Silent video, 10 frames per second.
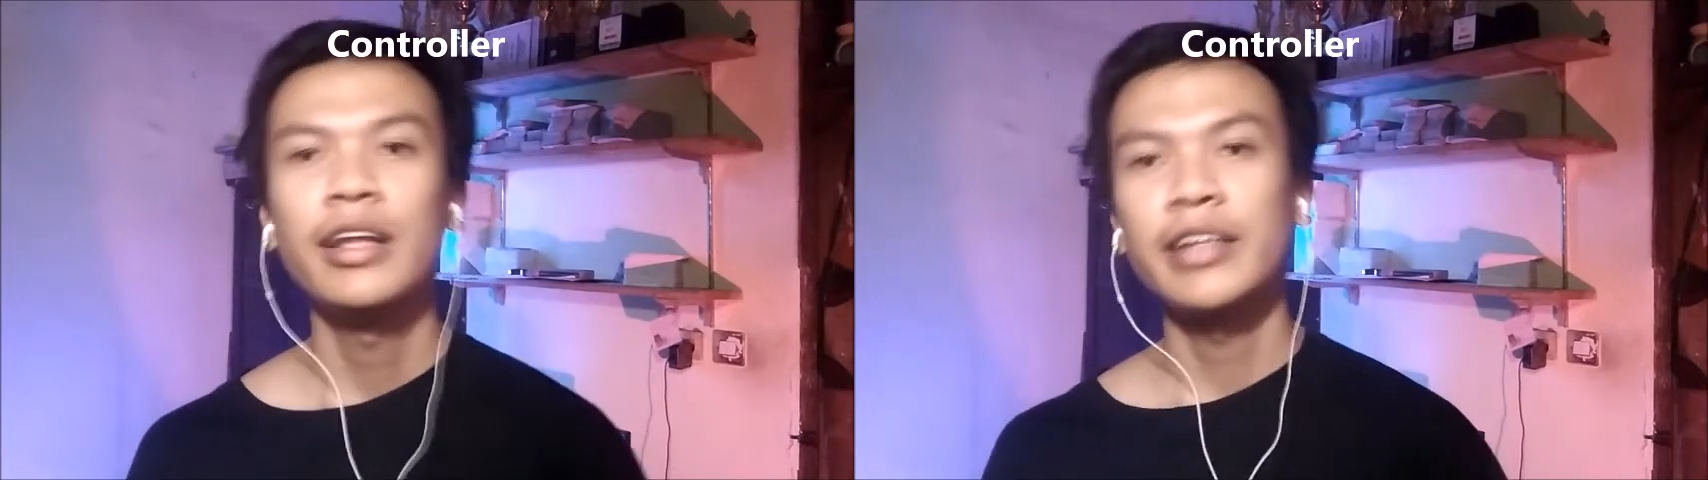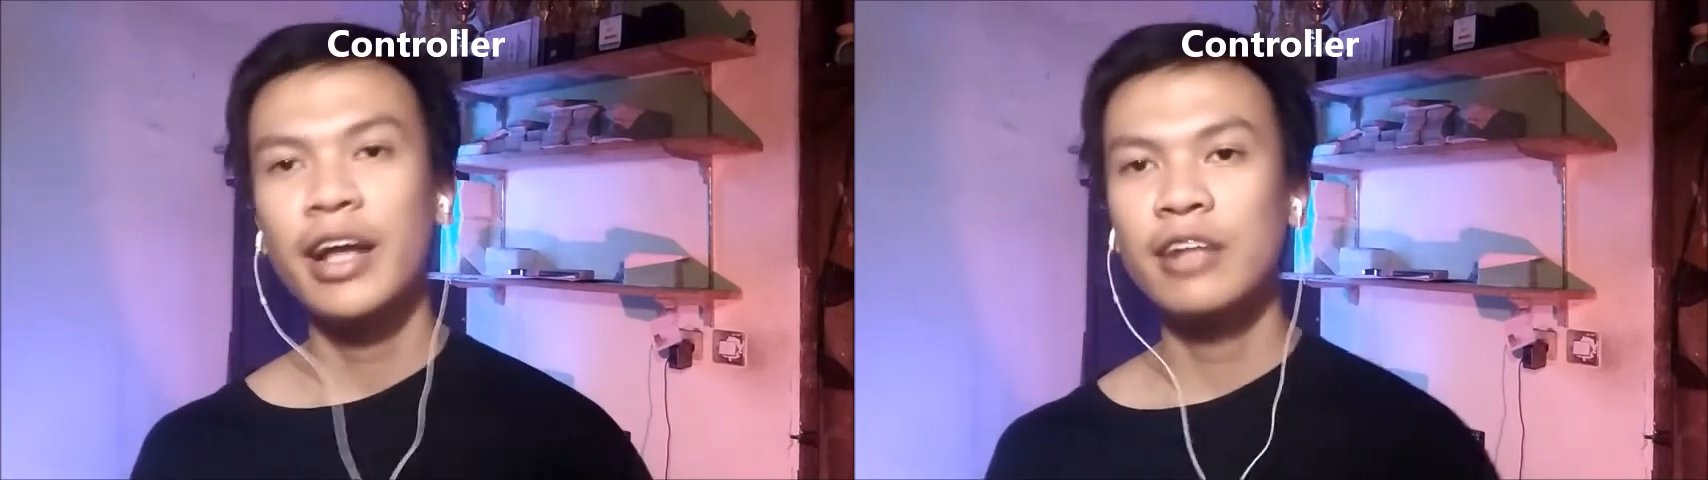
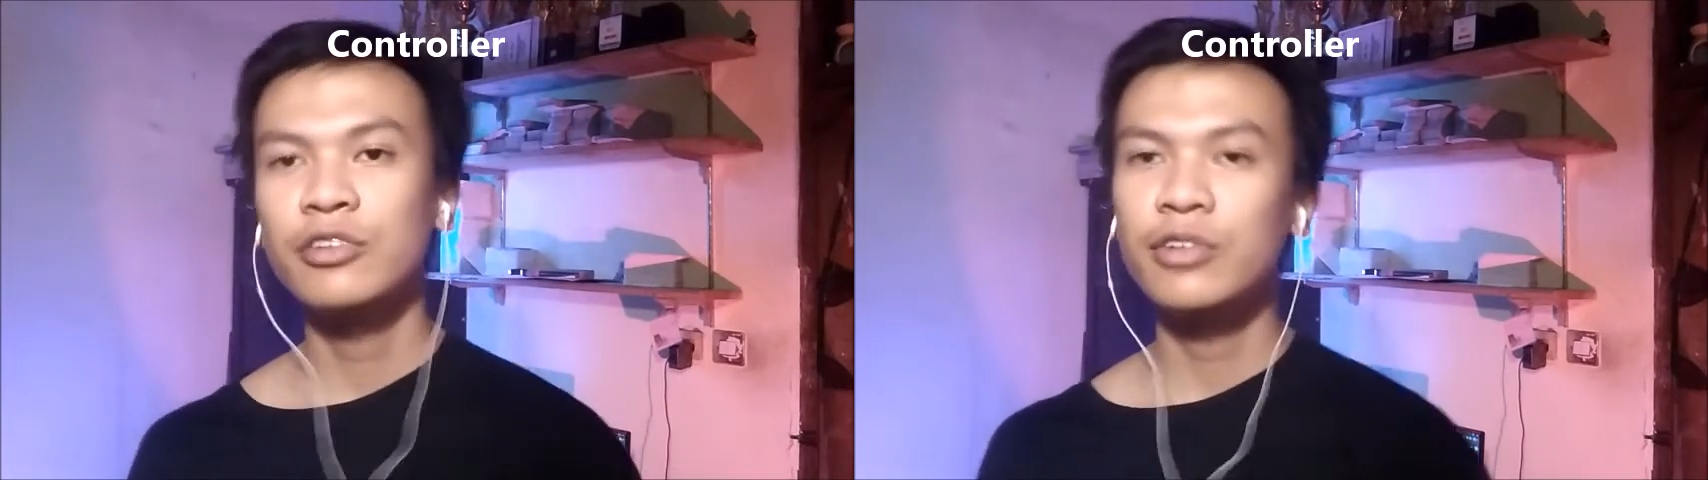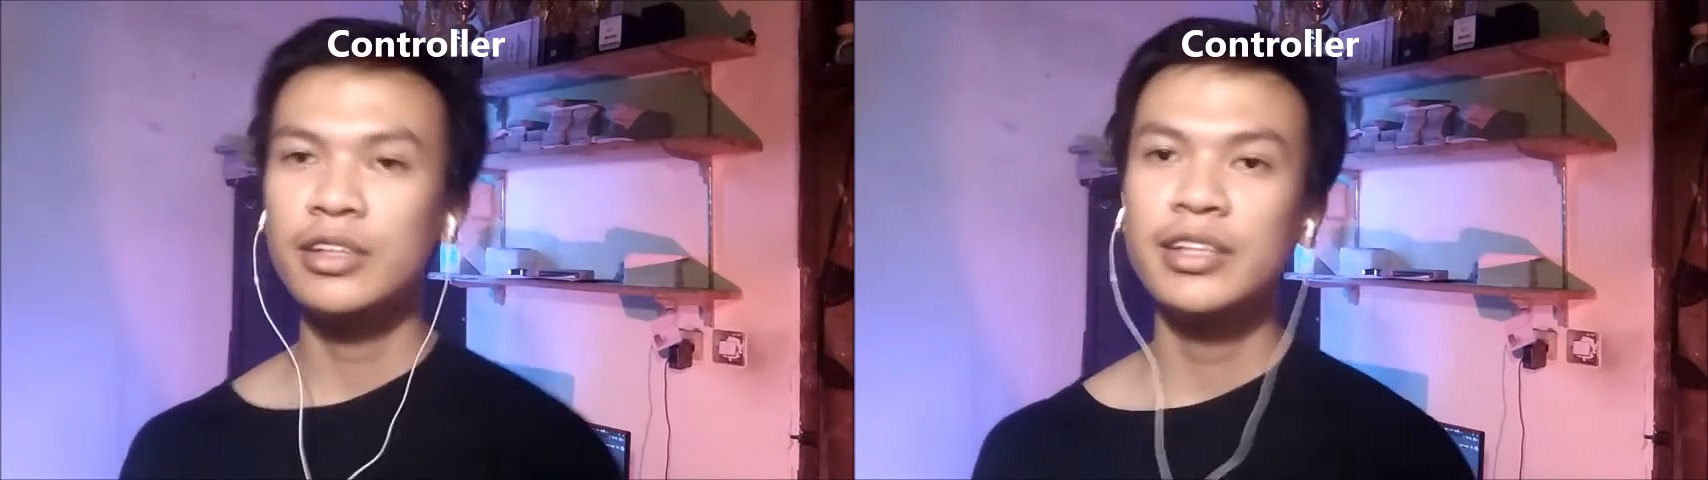tell
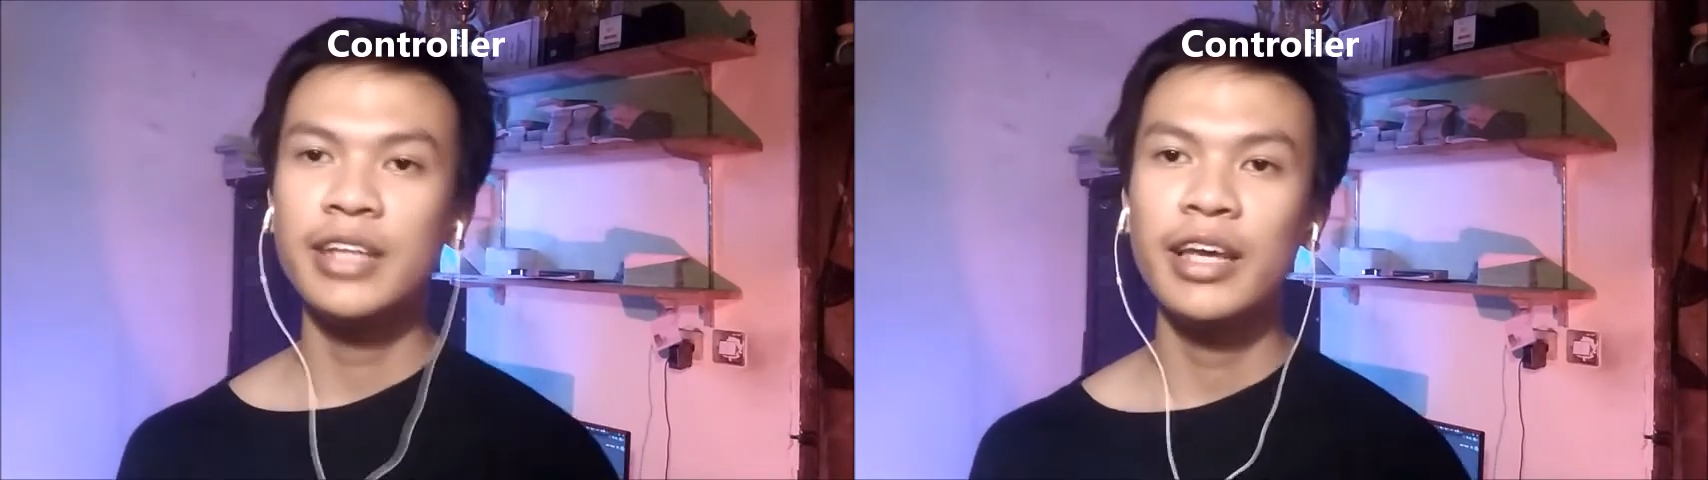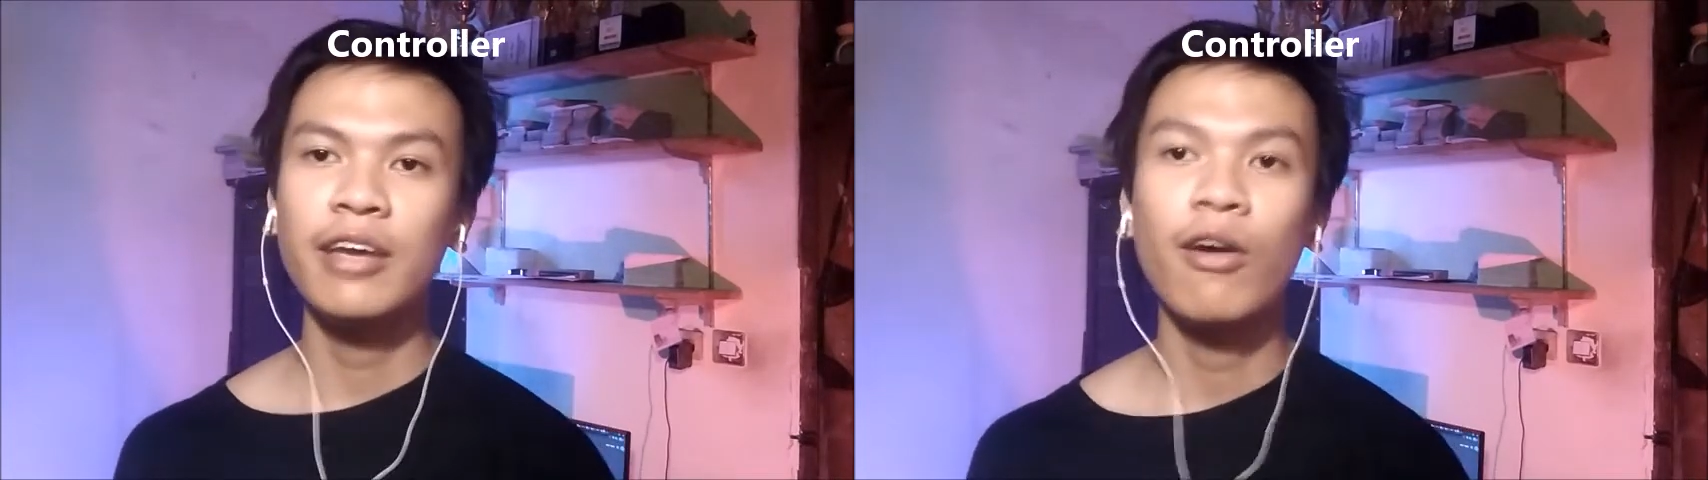students
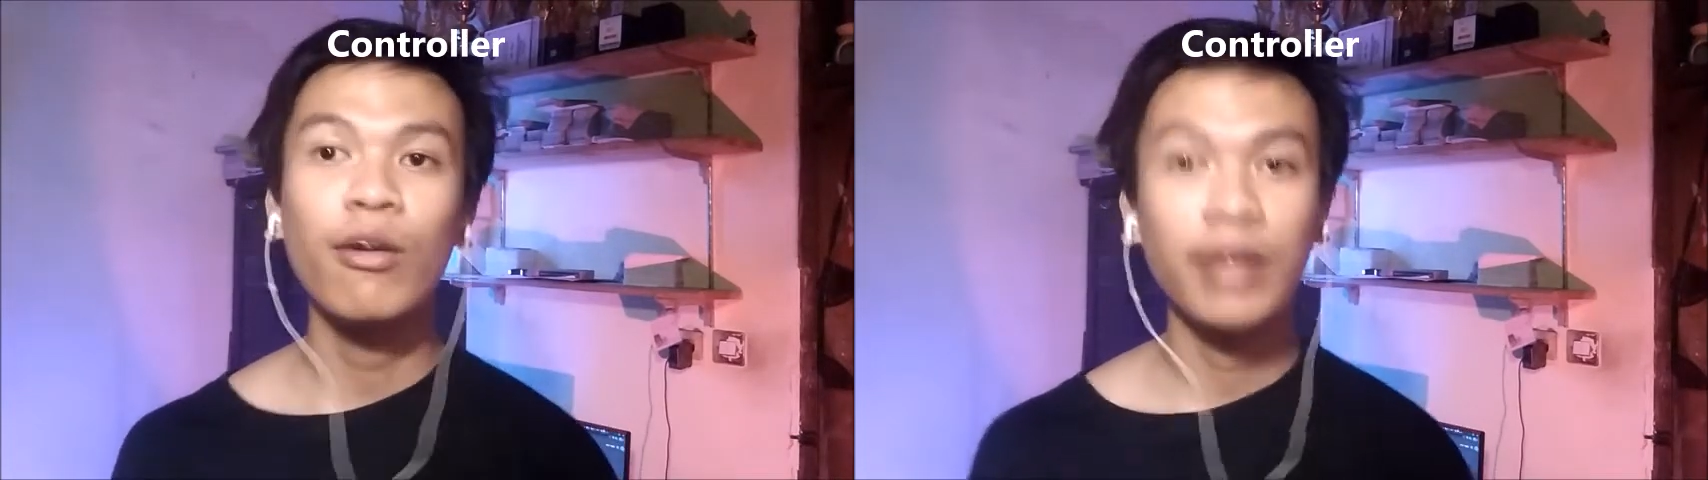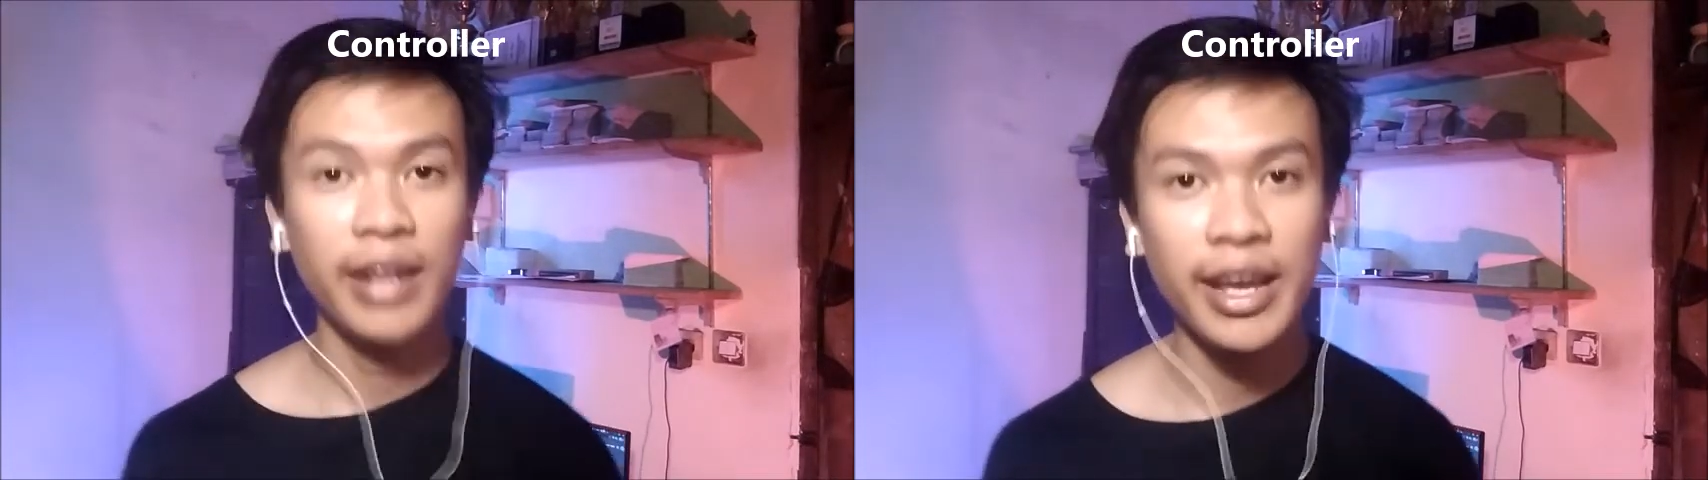things,
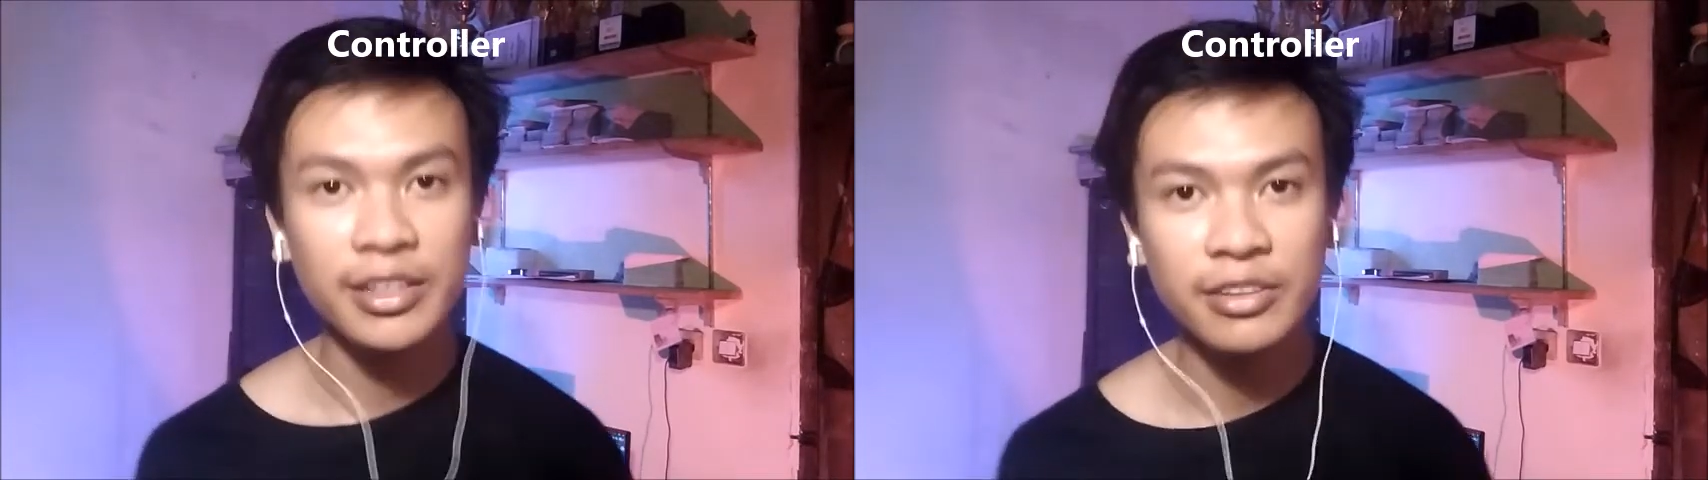organize